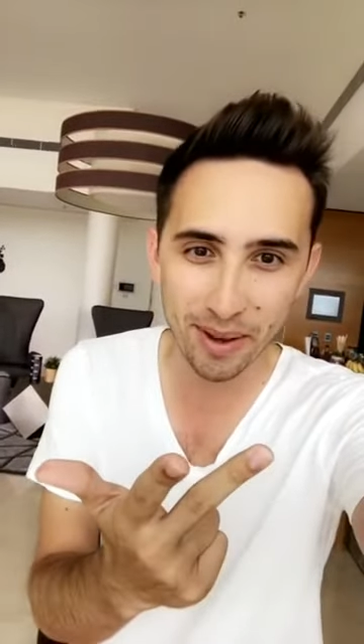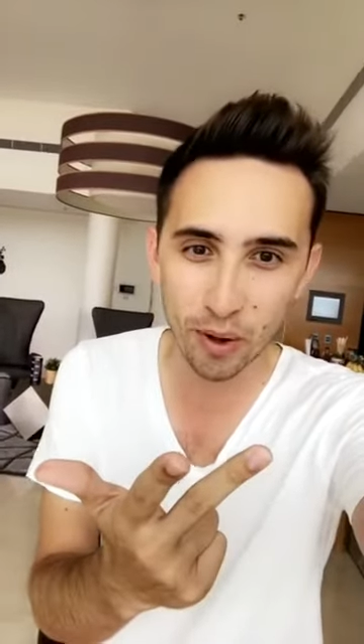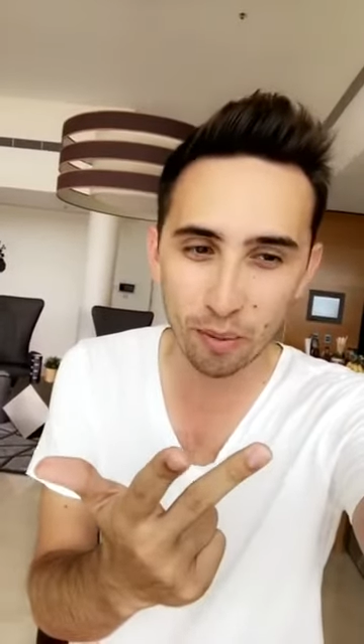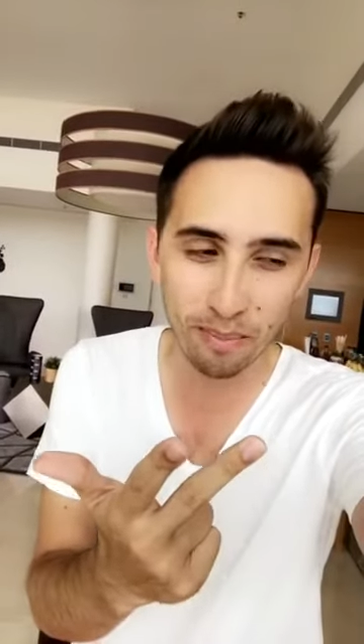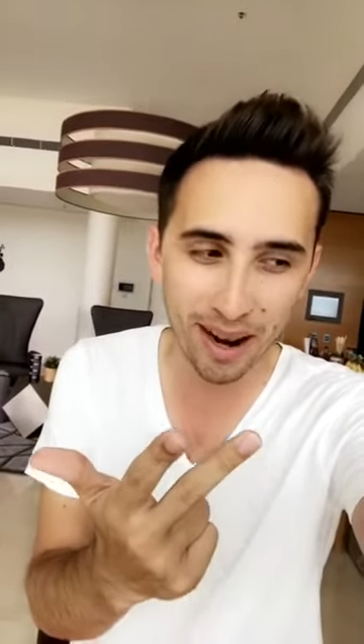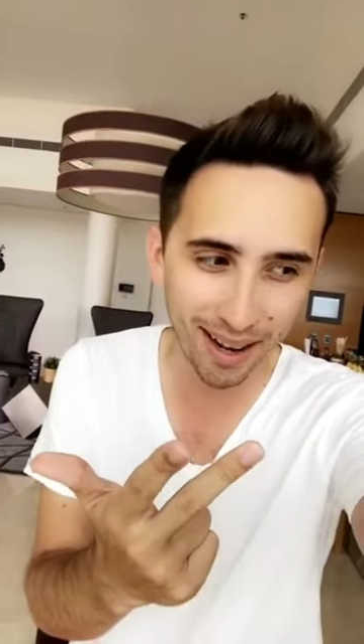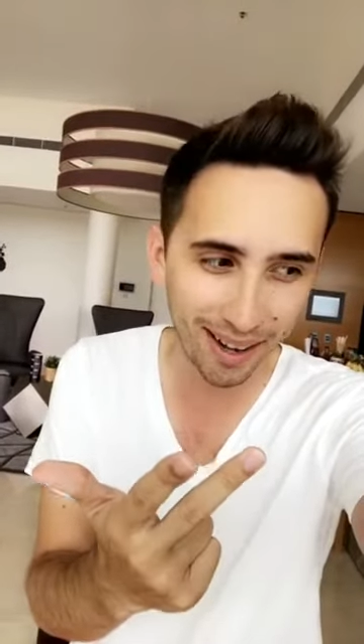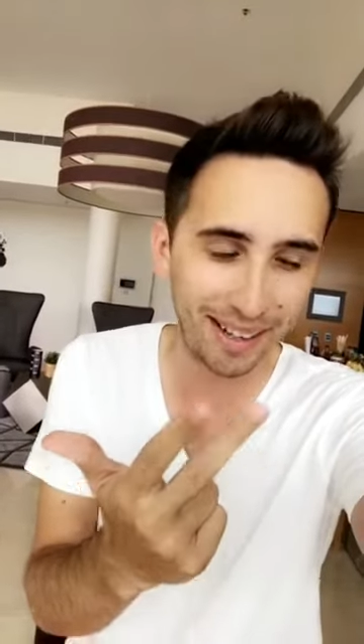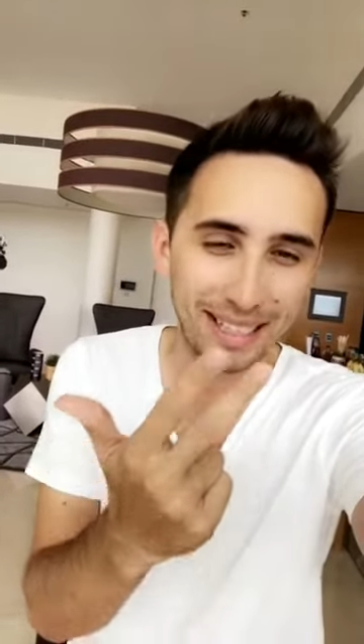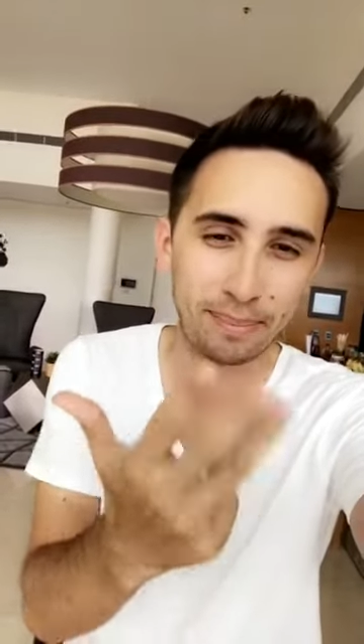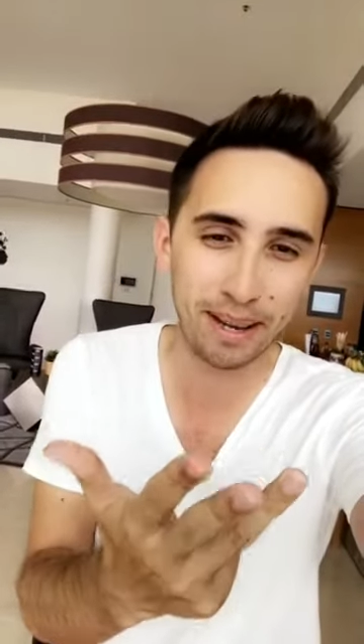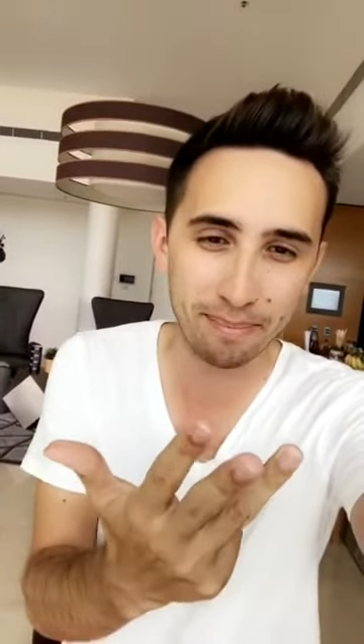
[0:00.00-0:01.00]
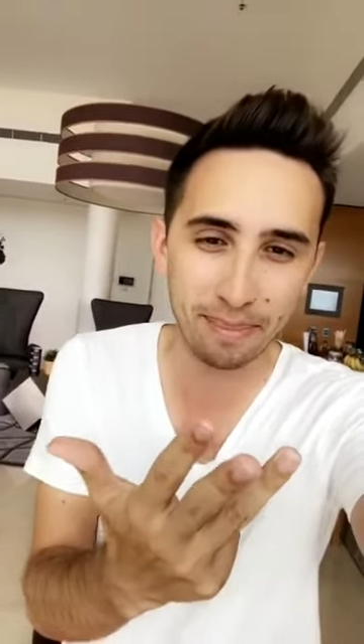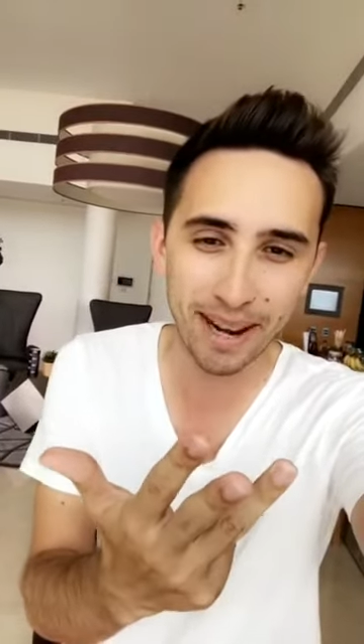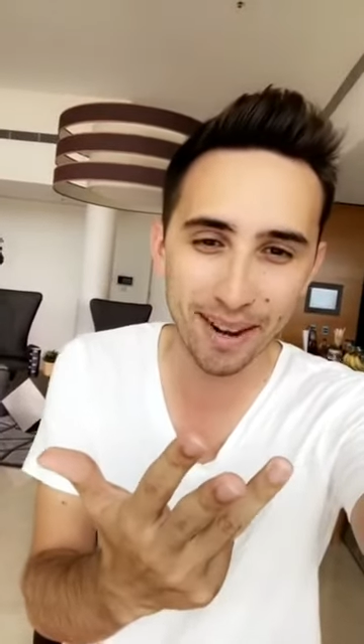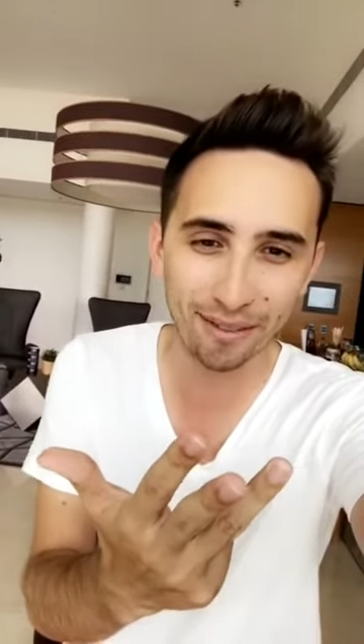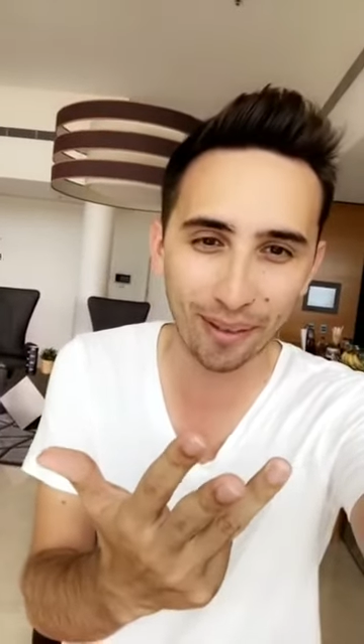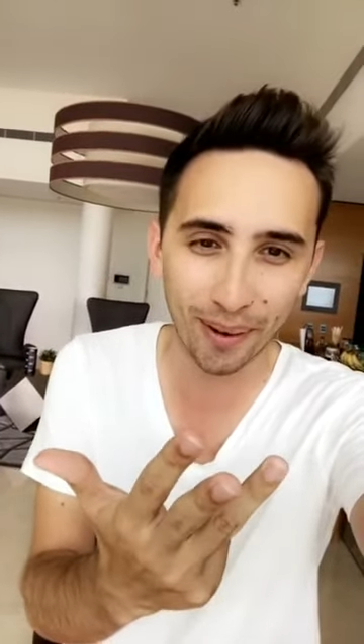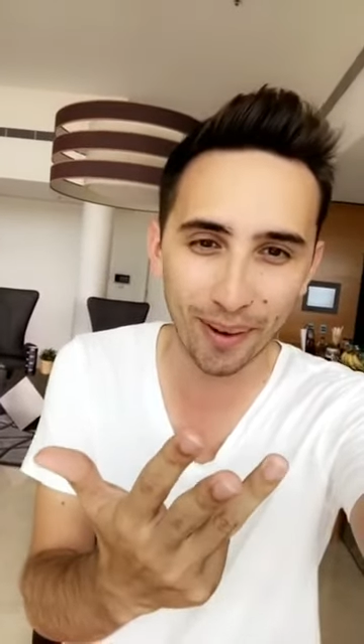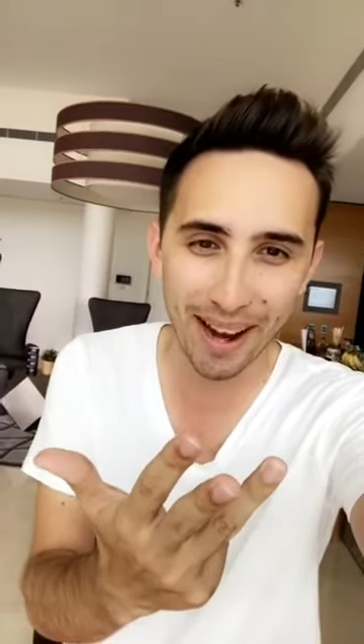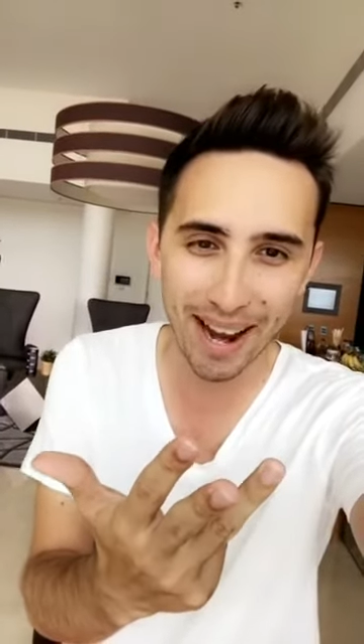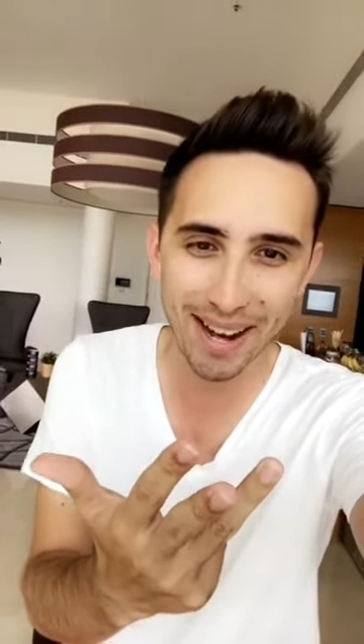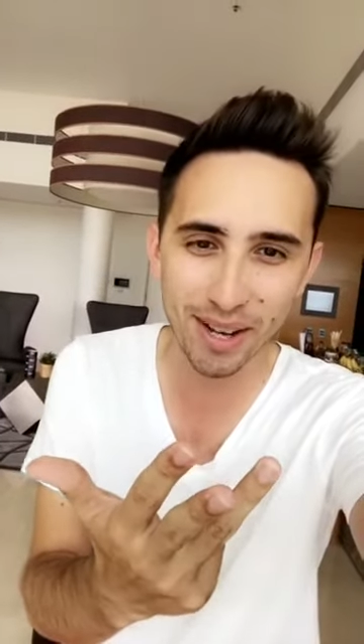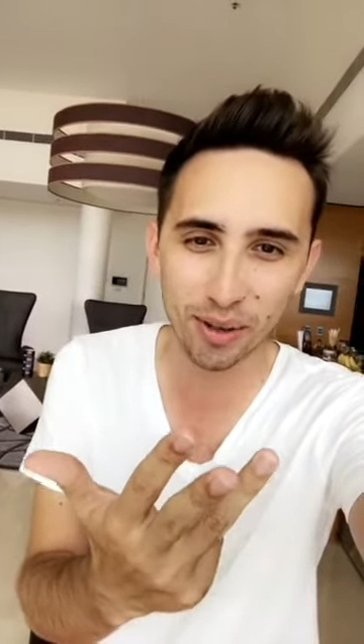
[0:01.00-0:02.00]
your marketing's being paid for,
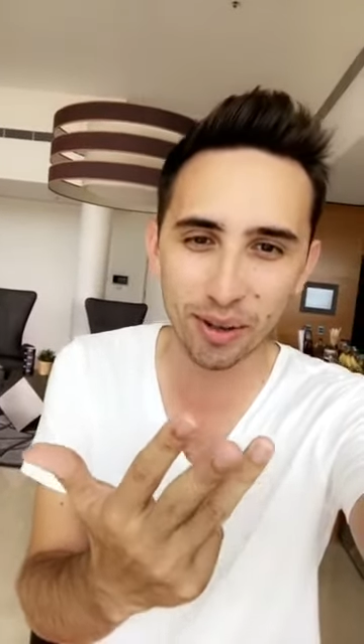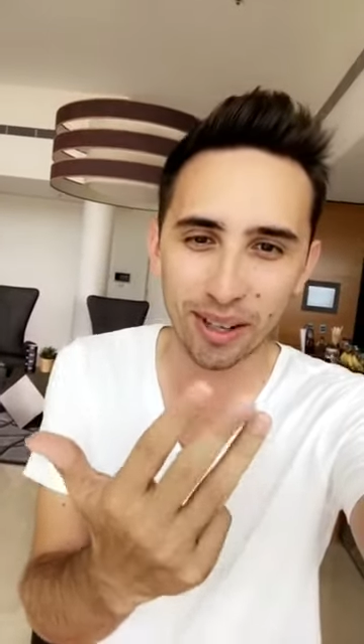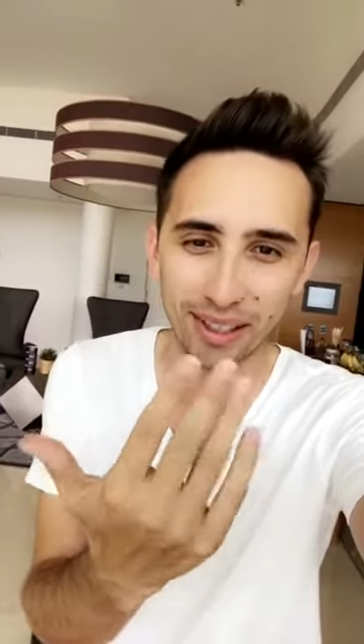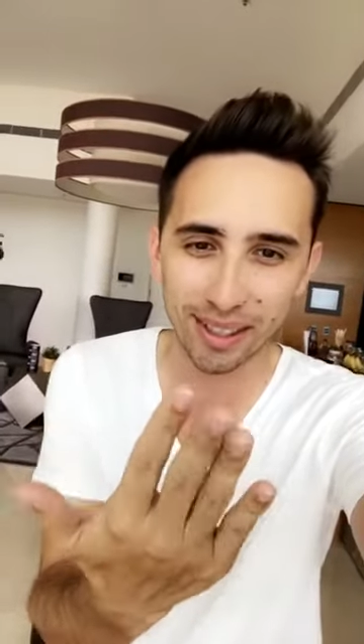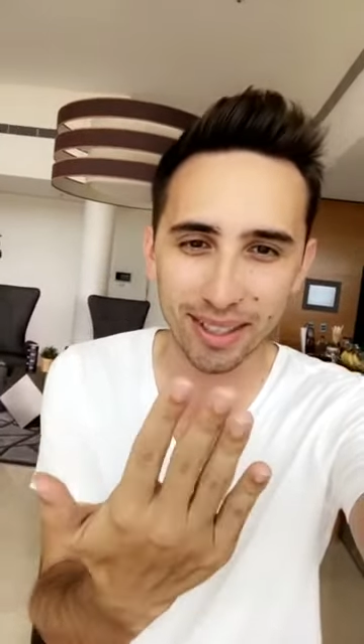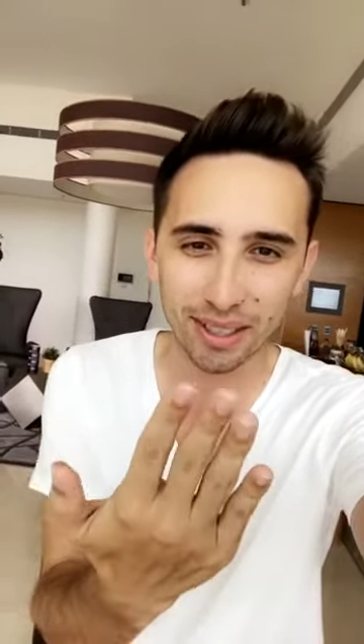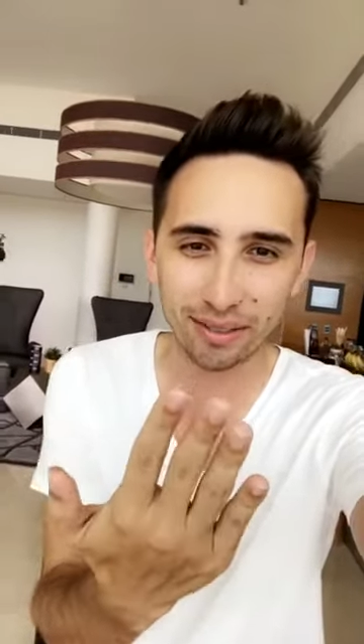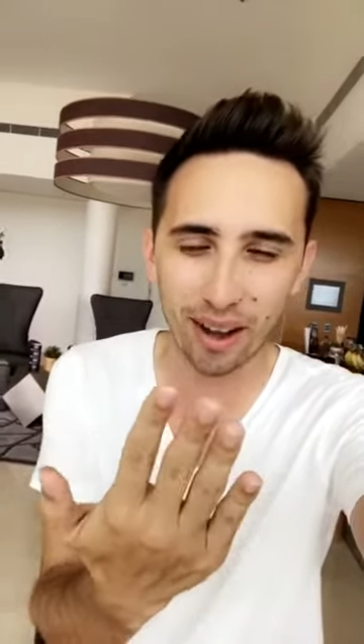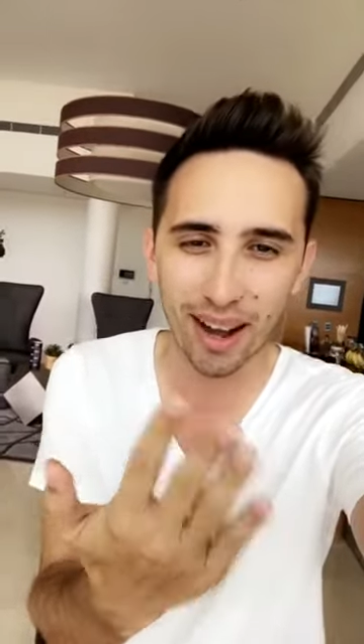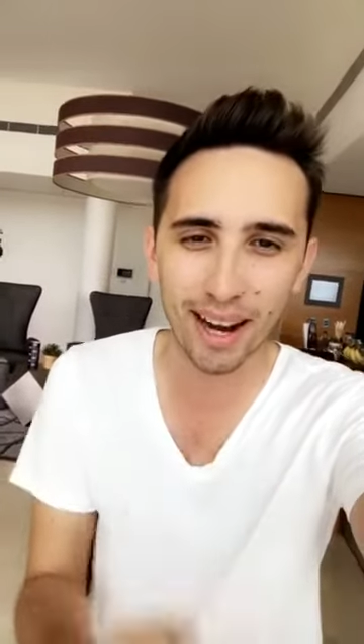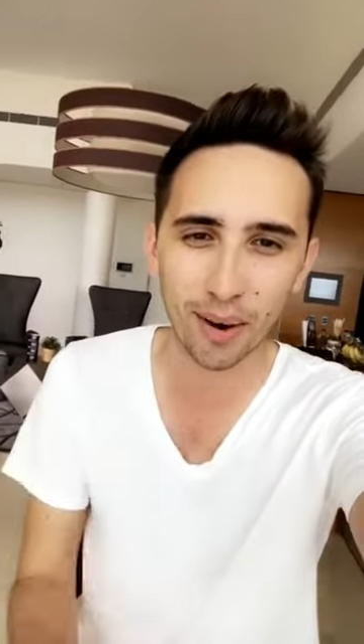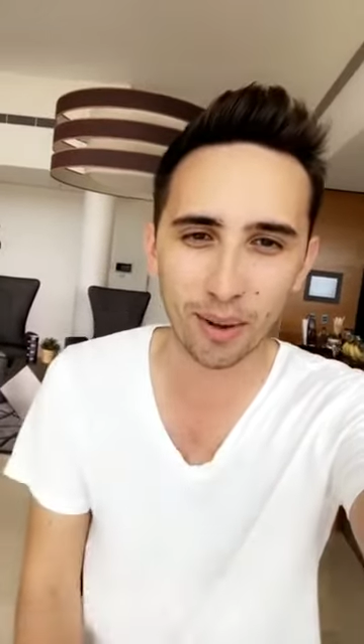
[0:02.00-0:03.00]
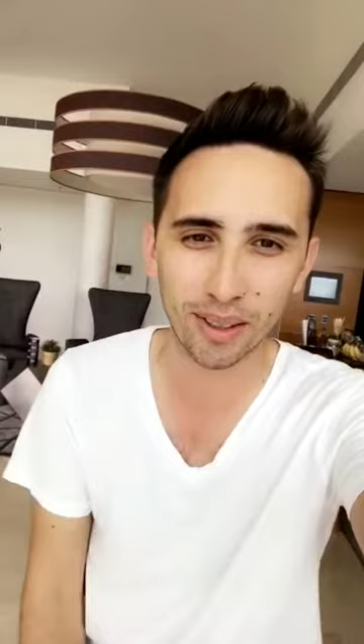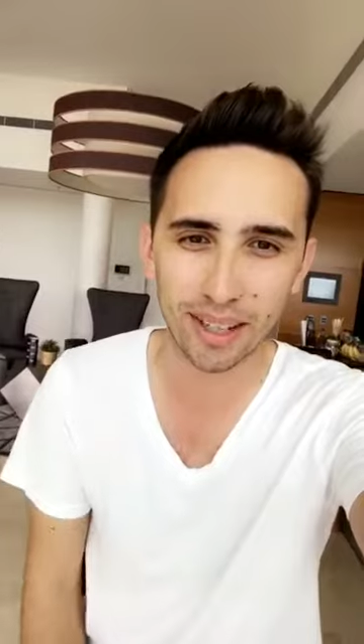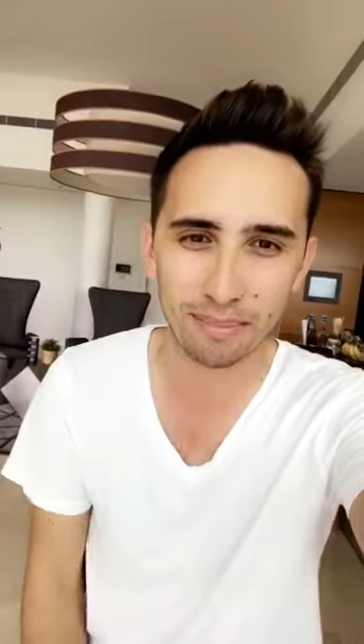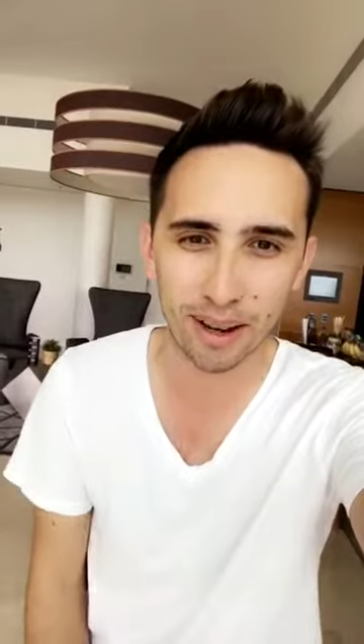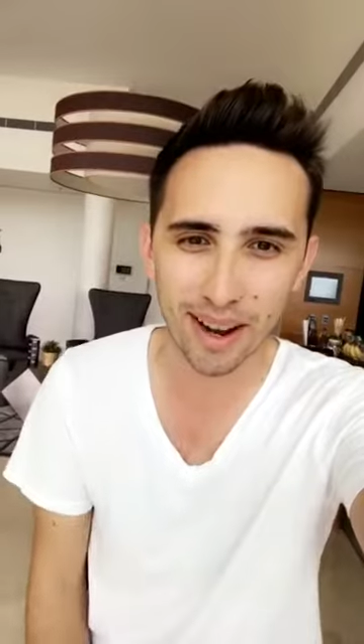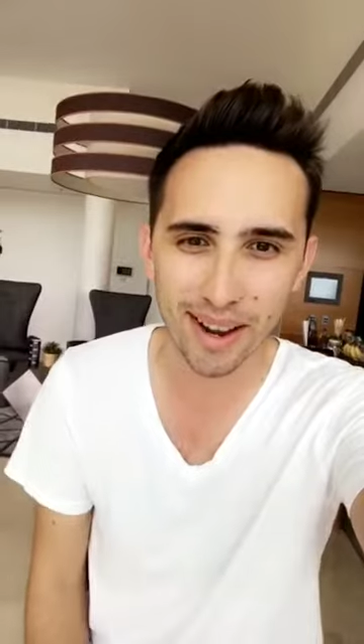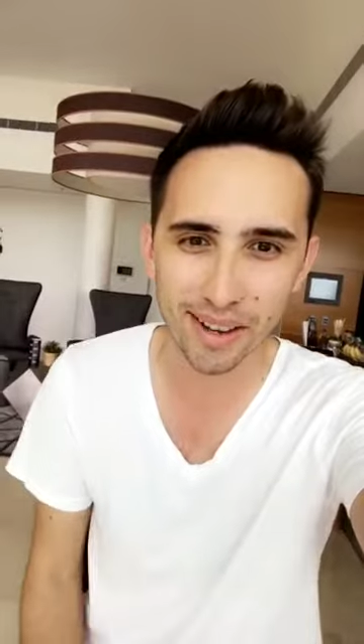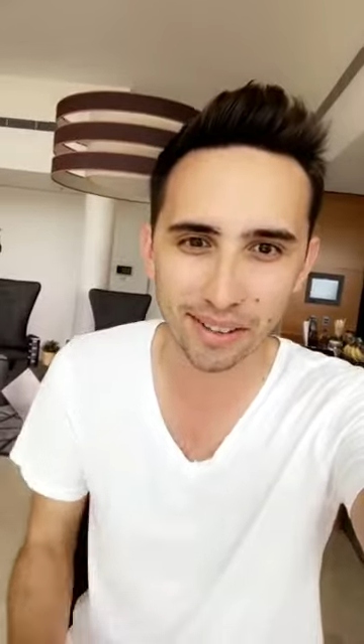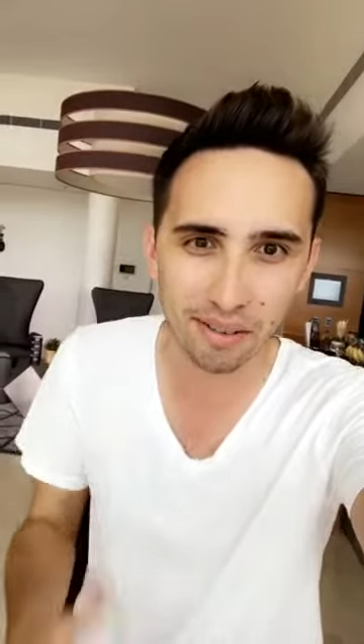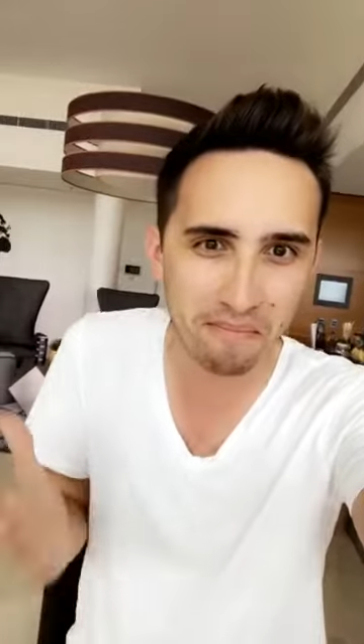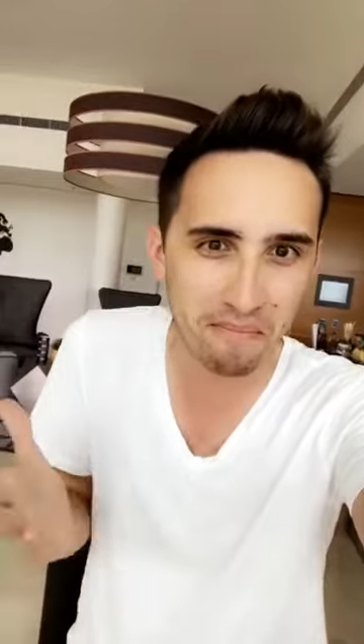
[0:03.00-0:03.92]
and you've got a list of high quality buyers.